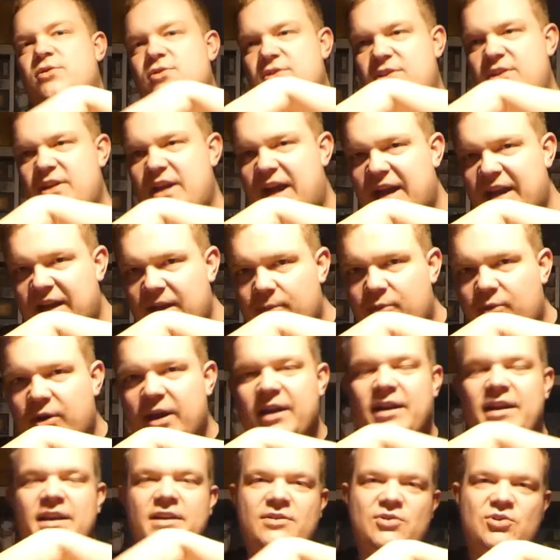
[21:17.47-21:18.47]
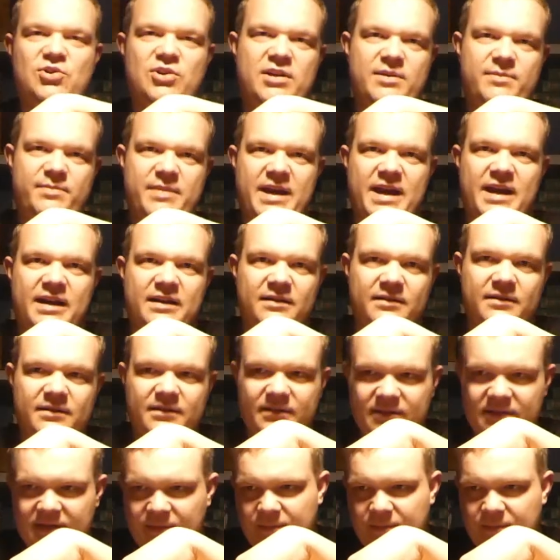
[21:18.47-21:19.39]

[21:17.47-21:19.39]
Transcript: Oceania brand, Asia packing.